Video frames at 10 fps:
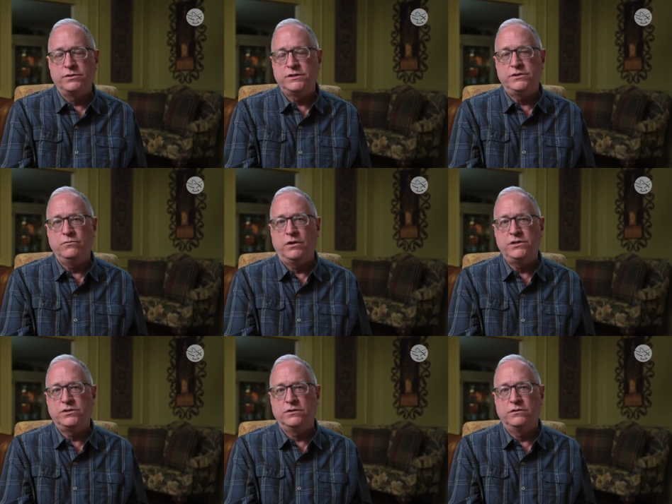
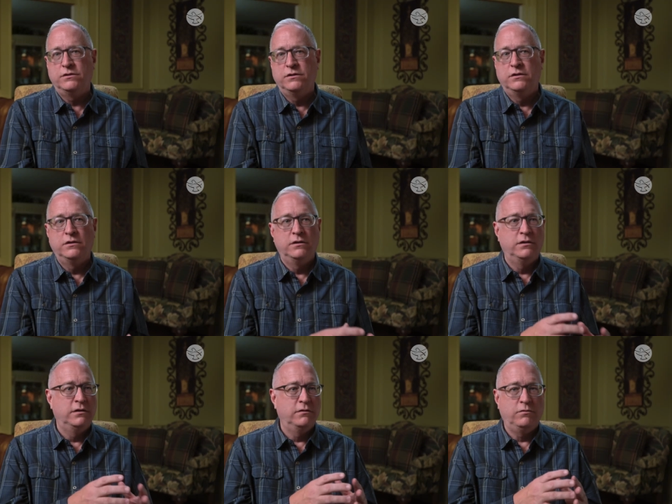situation
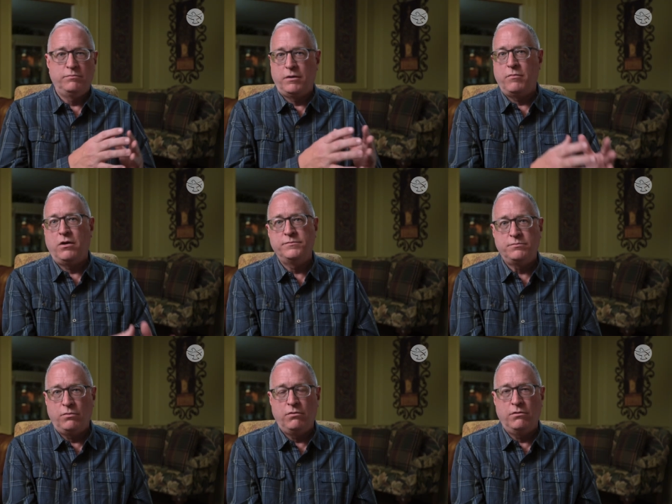with my
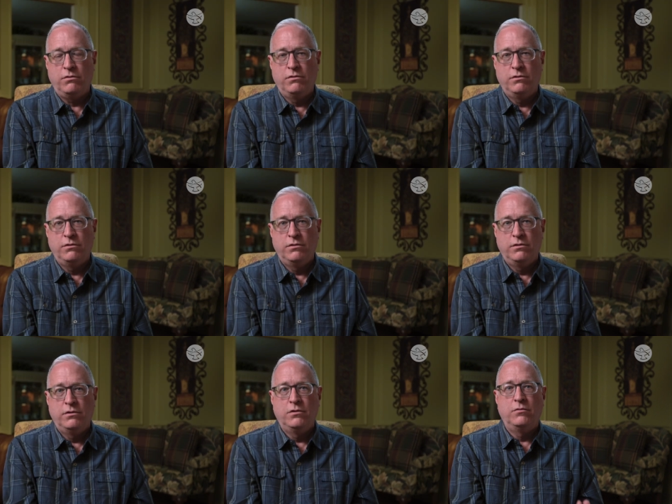mom's murder,
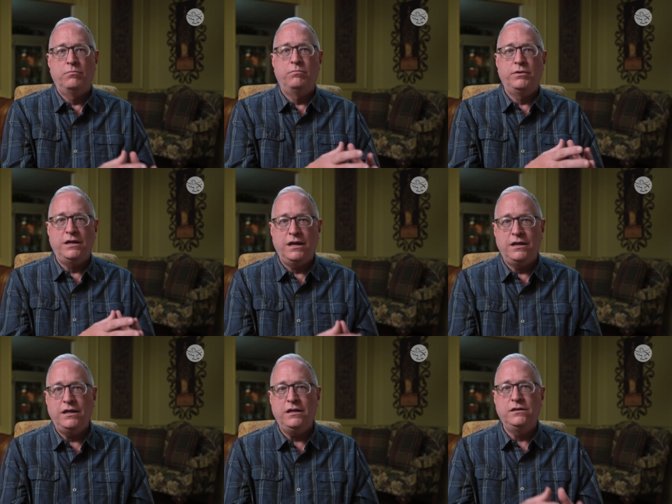but
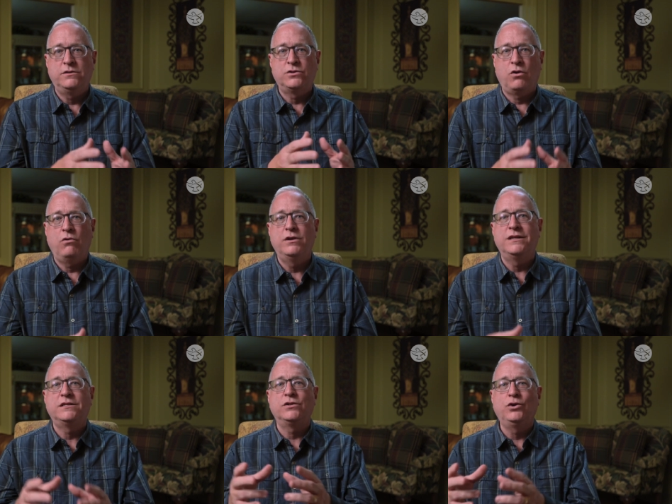yet he turned
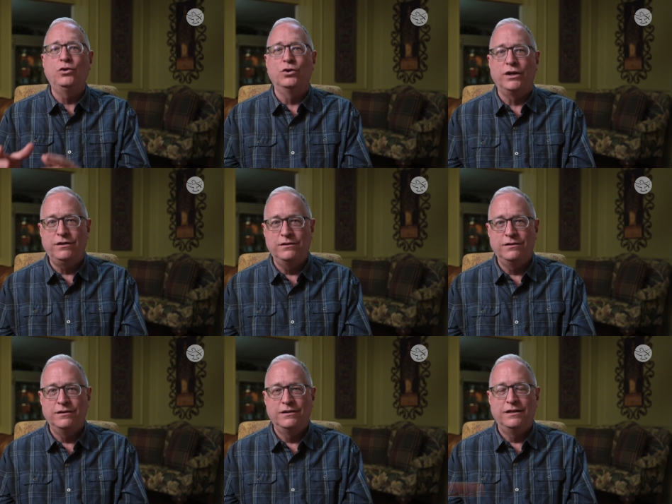it to good.
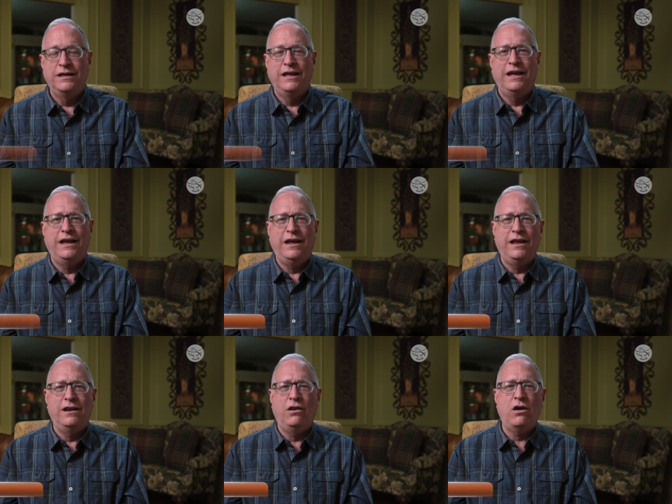
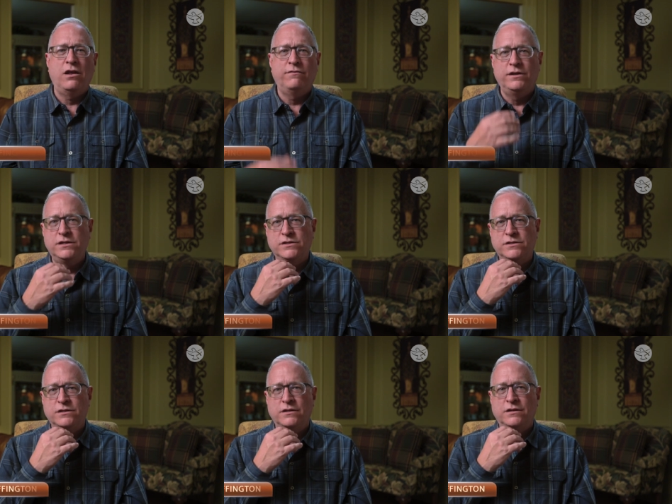And, and a lot of it is